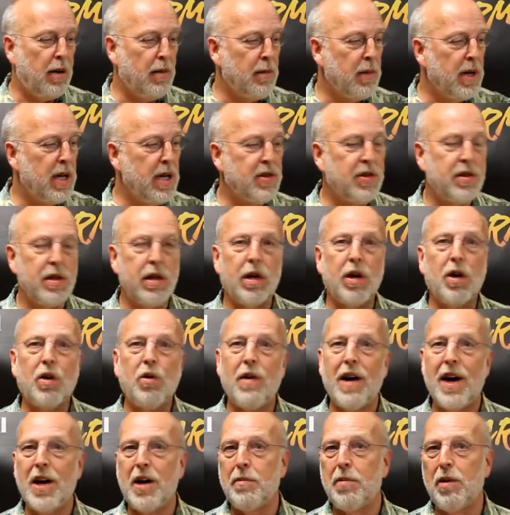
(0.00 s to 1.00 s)
It's an
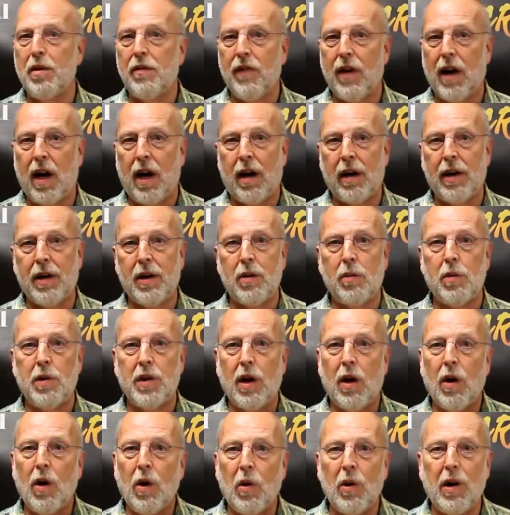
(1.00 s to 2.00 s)
incredible value with
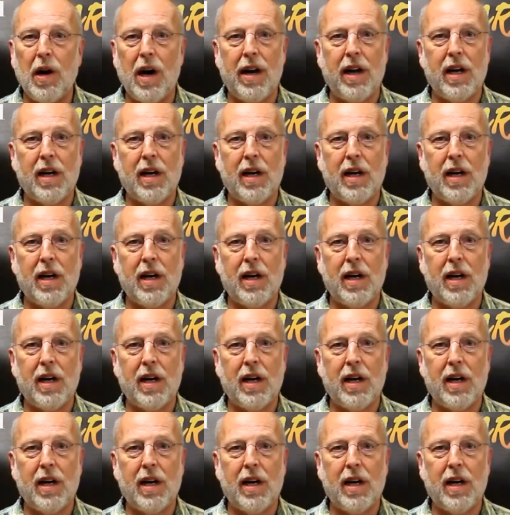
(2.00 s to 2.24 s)
a whole lot